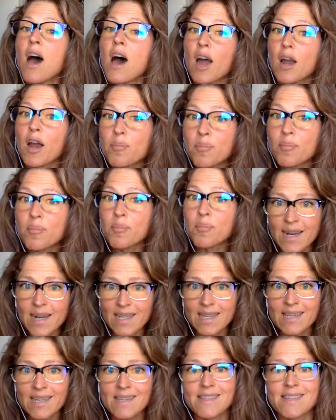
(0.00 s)
Our
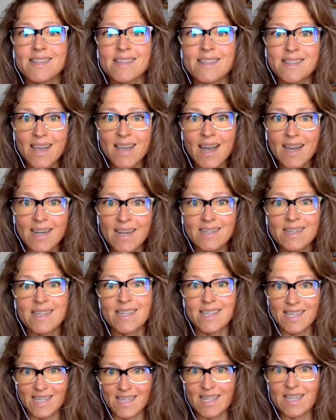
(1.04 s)
body is designed
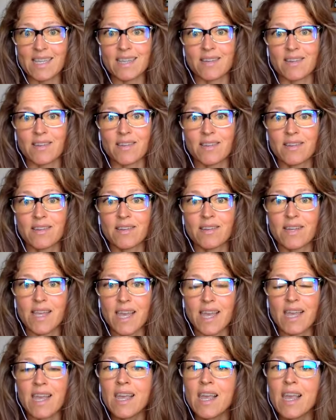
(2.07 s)
to heal,
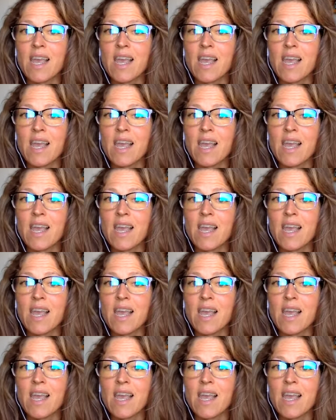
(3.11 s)
okay?